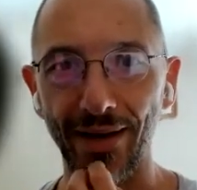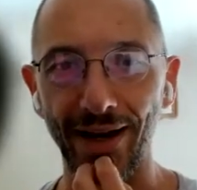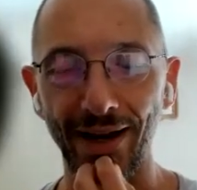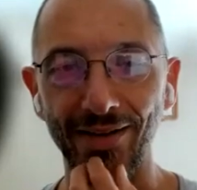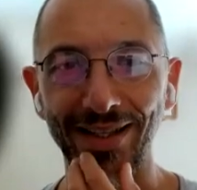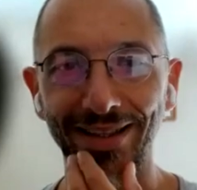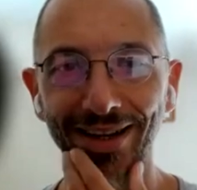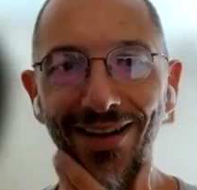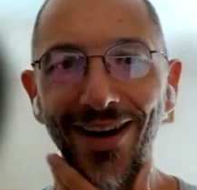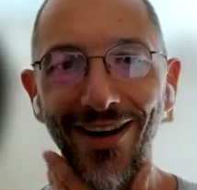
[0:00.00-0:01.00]
It's a
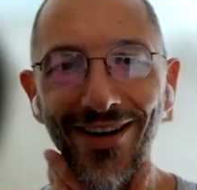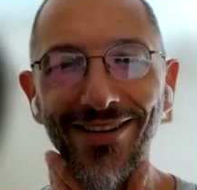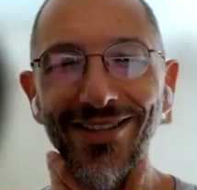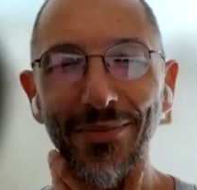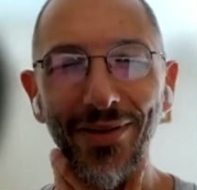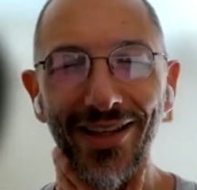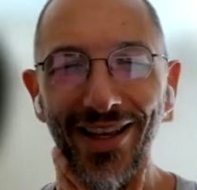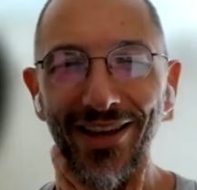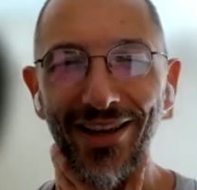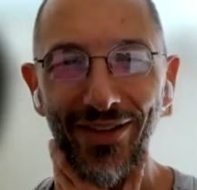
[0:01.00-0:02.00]
little hard to believe.